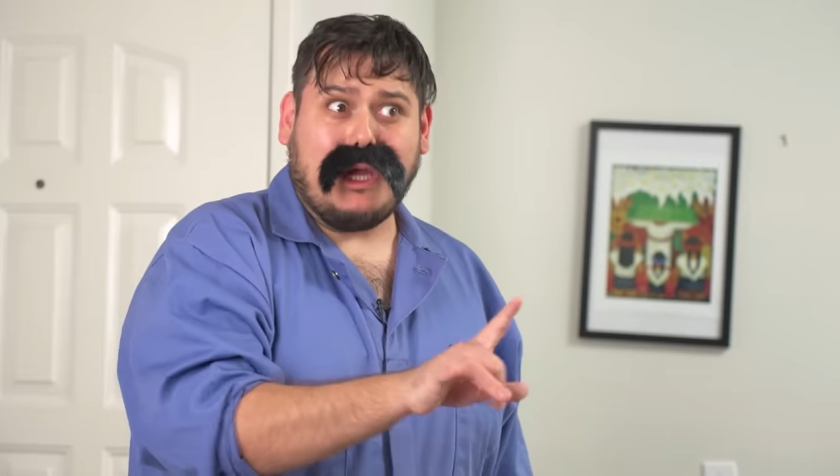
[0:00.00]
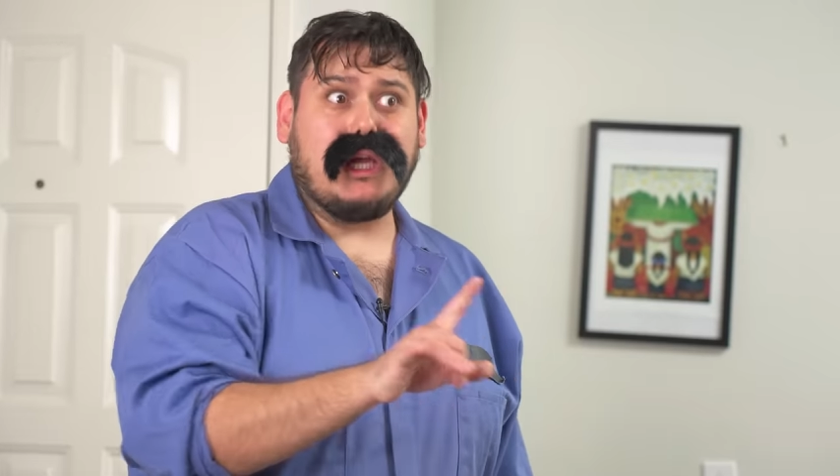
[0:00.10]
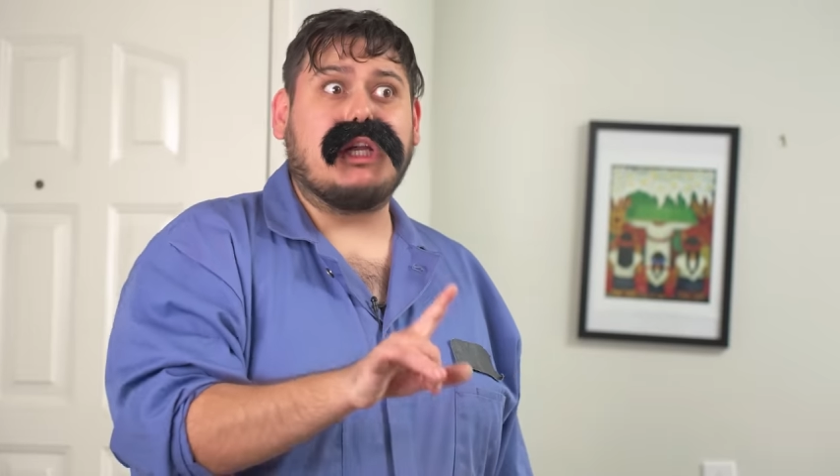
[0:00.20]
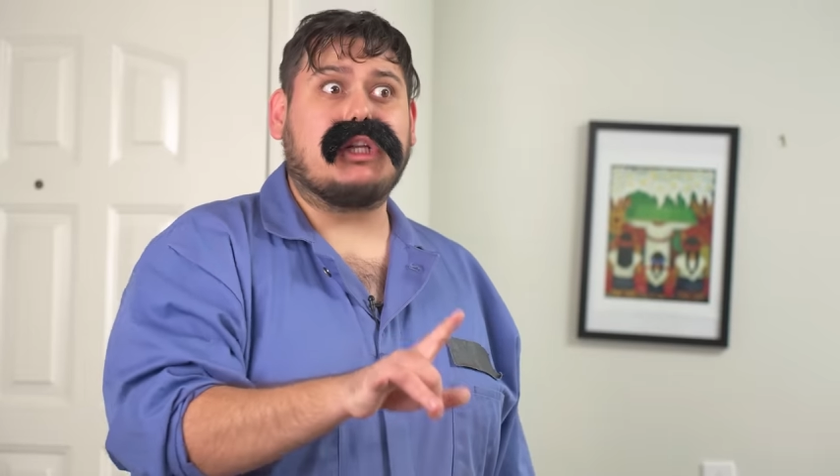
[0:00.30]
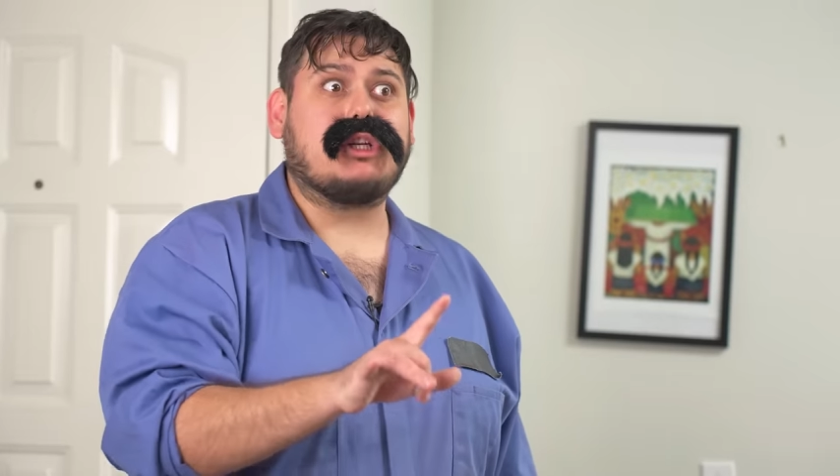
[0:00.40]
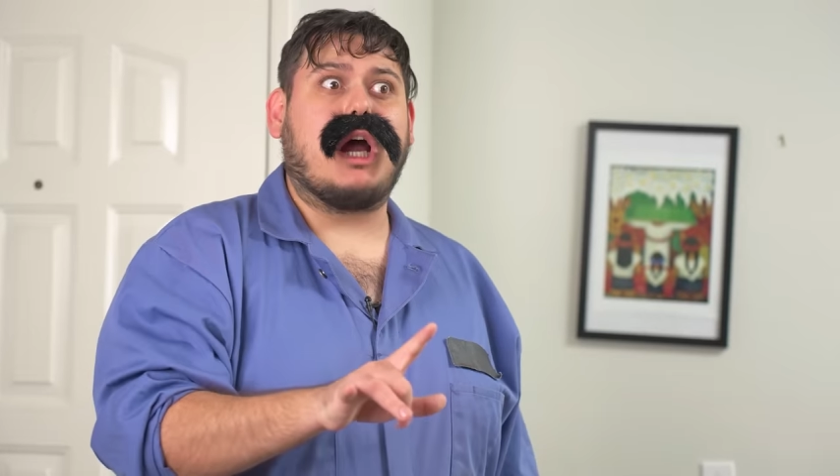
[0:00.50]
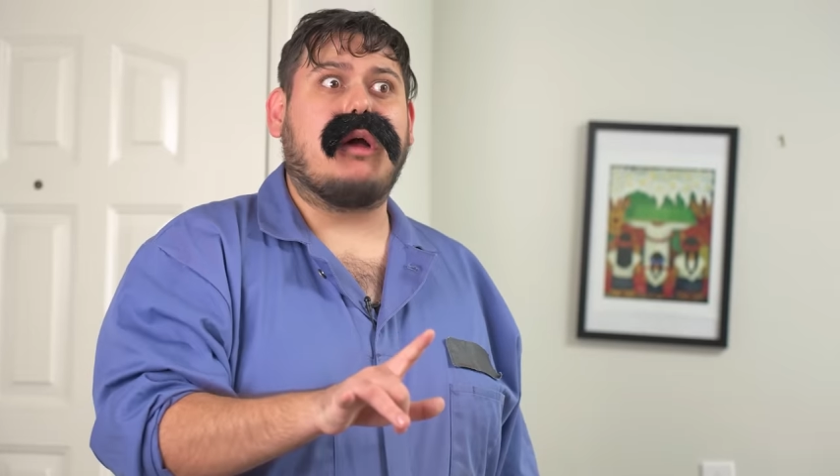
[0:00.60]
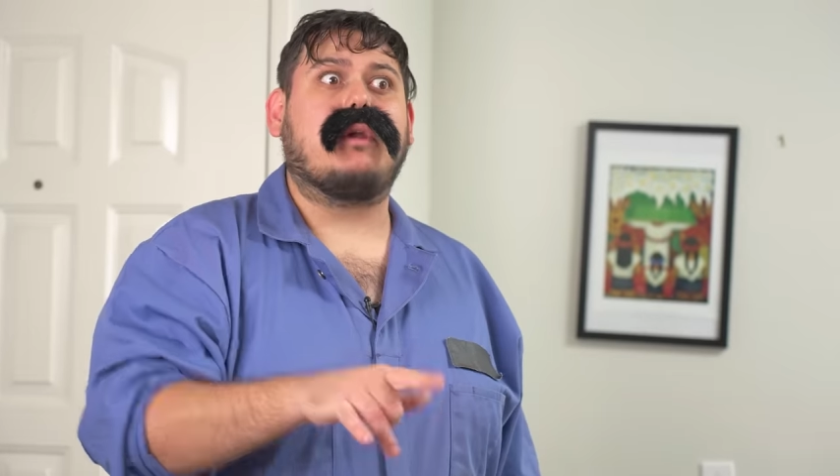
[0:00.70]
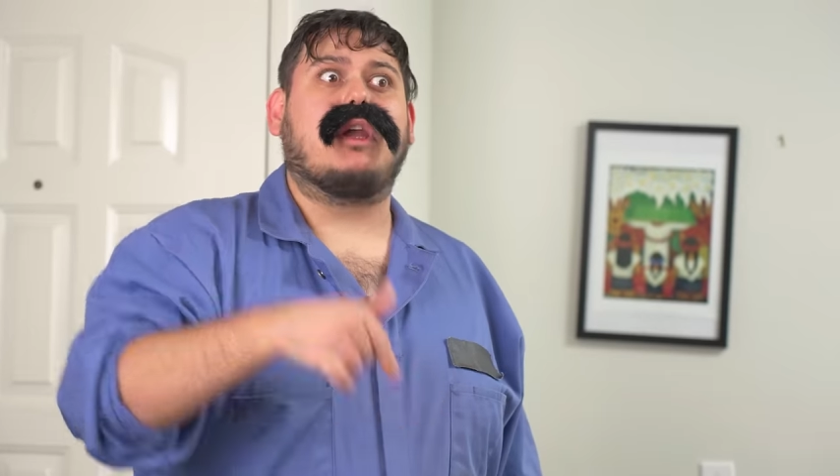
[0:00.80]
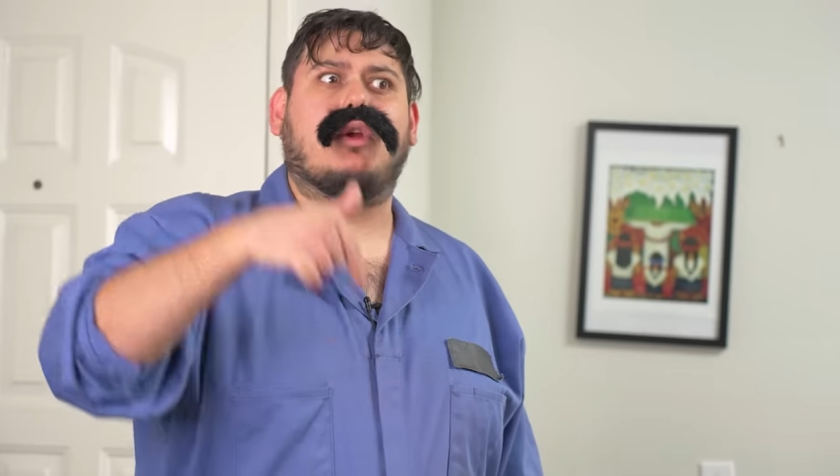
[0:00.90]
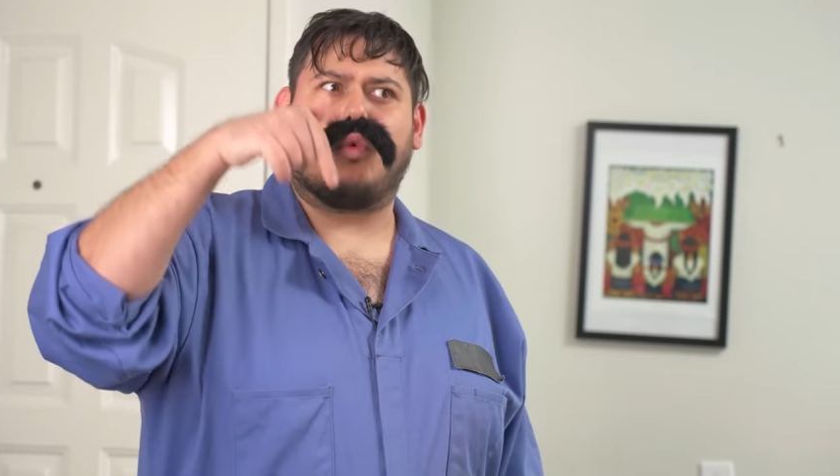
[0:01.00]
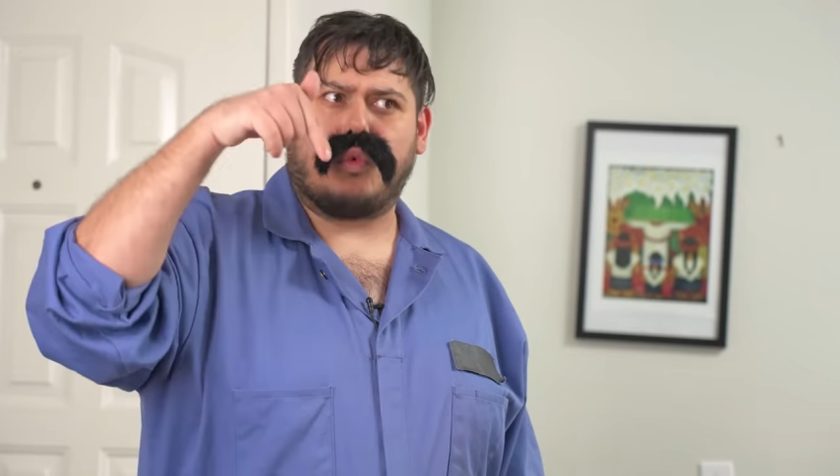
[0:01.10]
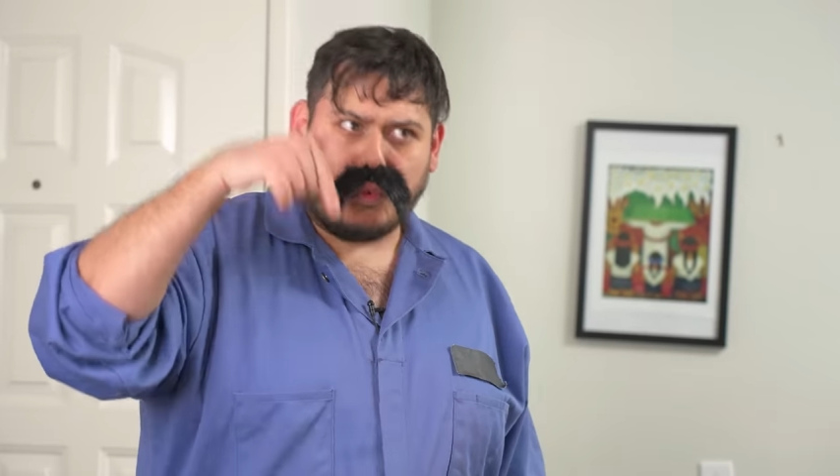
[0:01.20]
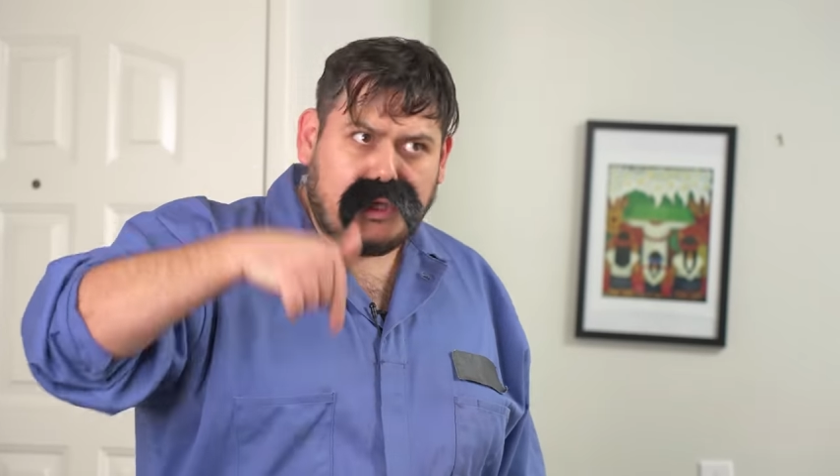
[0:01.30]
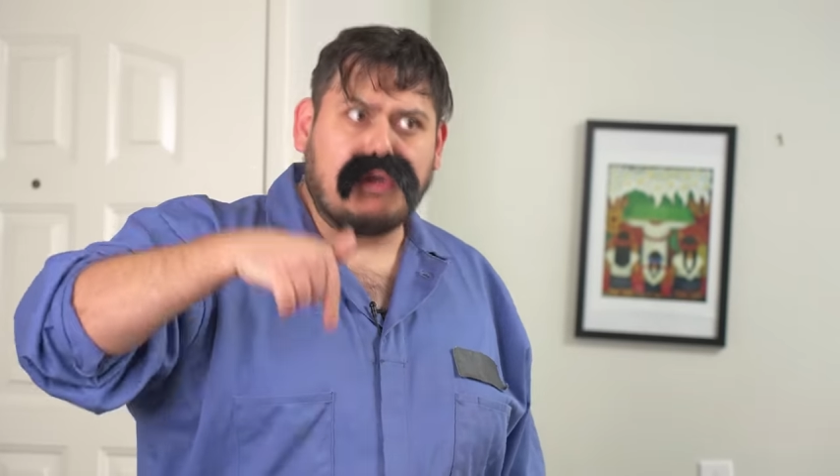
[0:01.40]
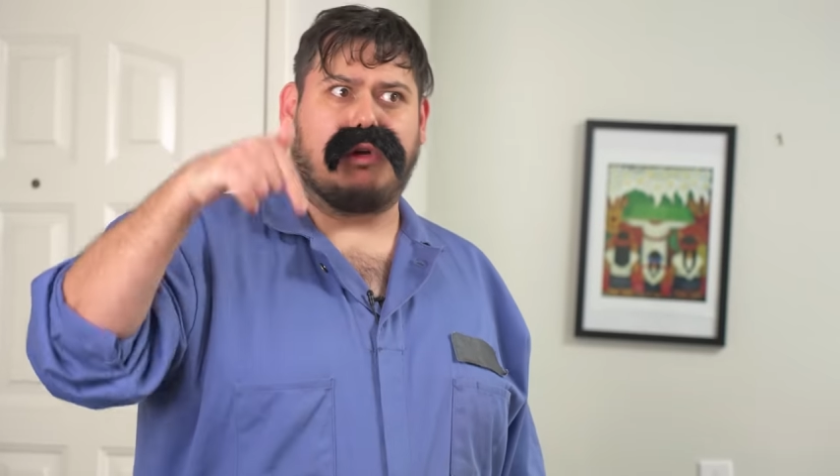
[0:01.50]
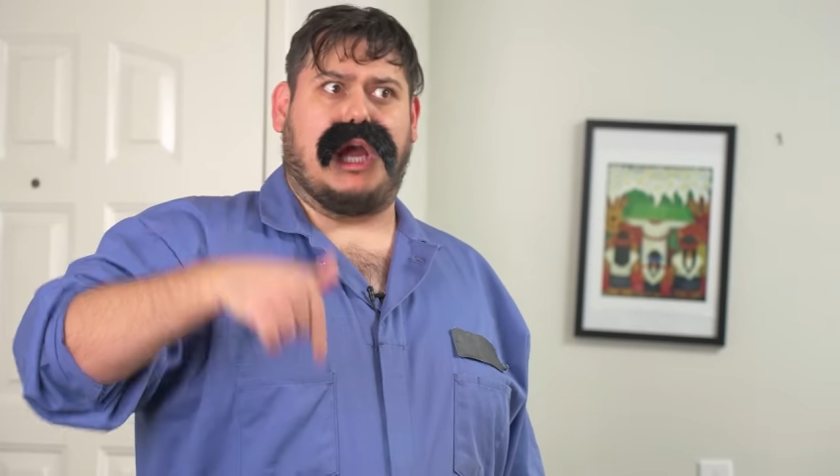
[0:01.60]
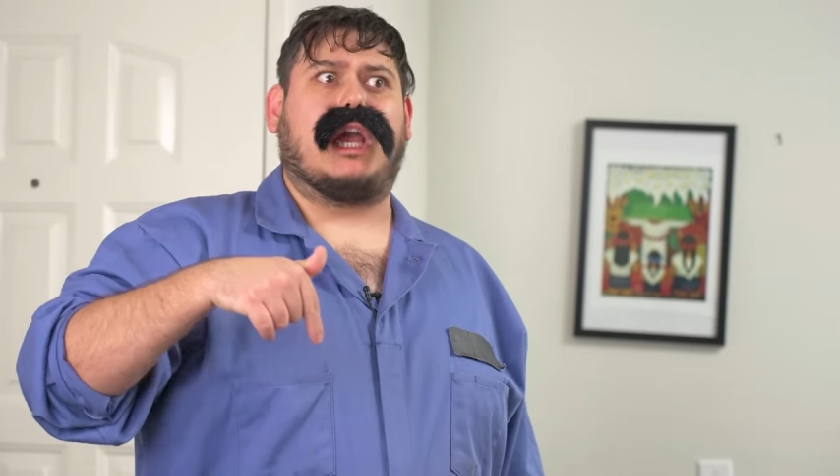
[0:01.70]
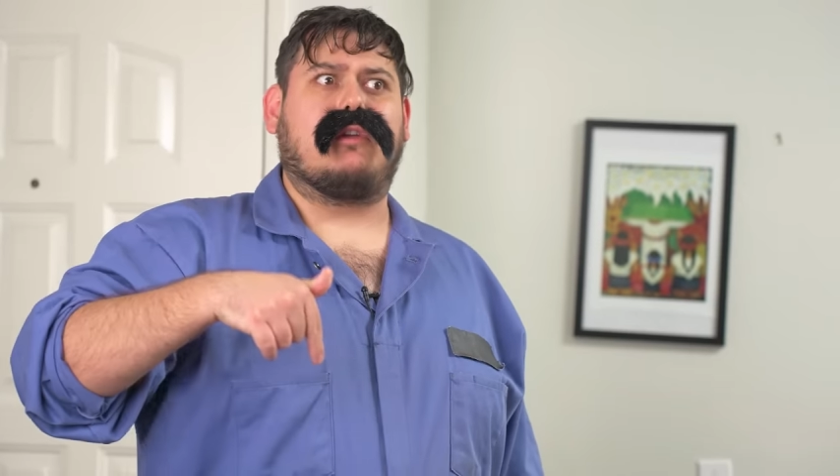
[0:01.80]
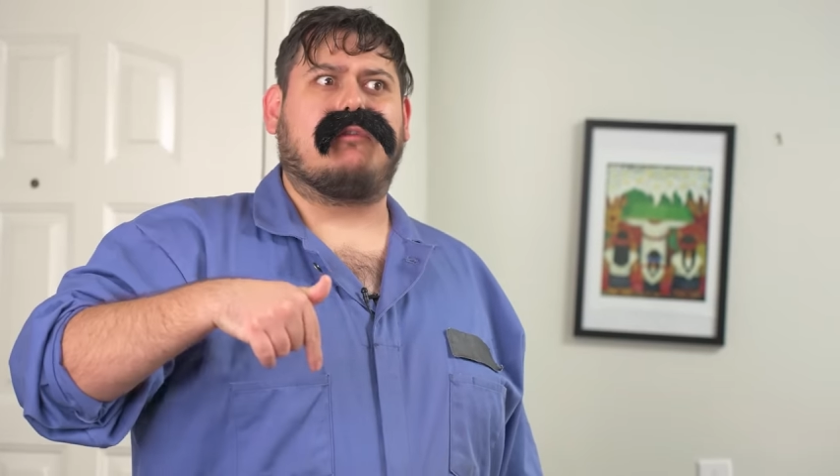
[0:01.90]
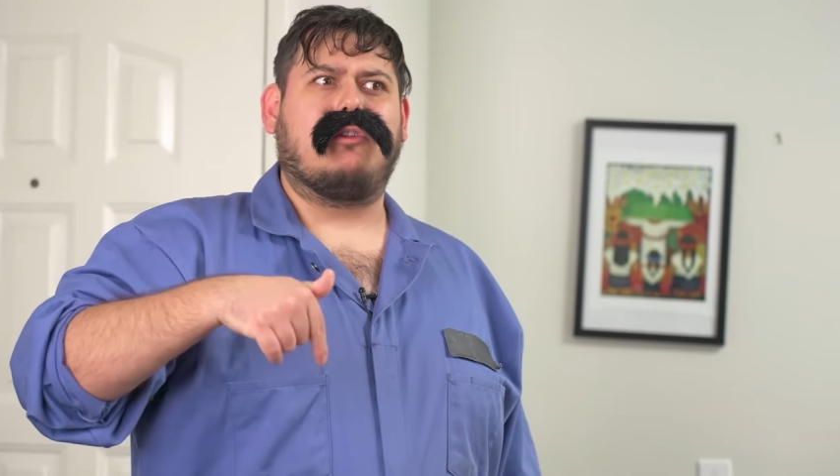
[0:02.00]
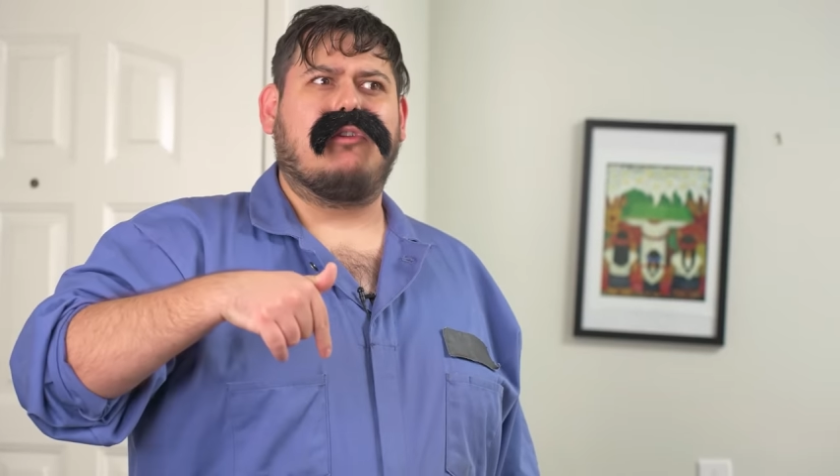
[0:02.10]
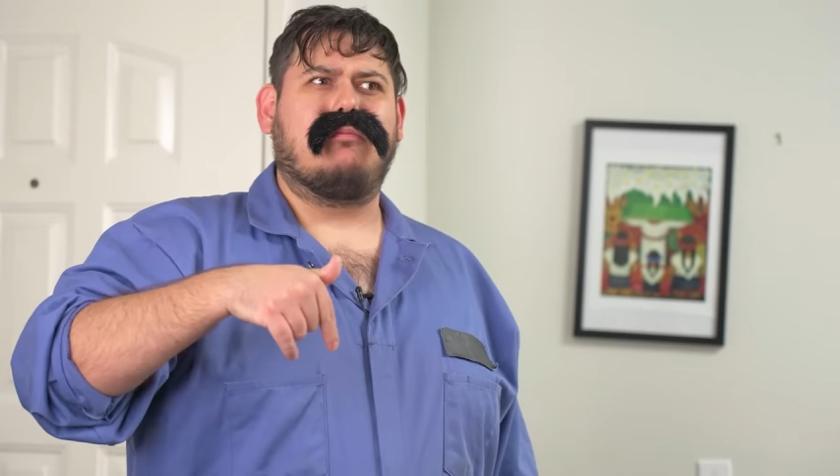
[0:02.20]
get a job in real life,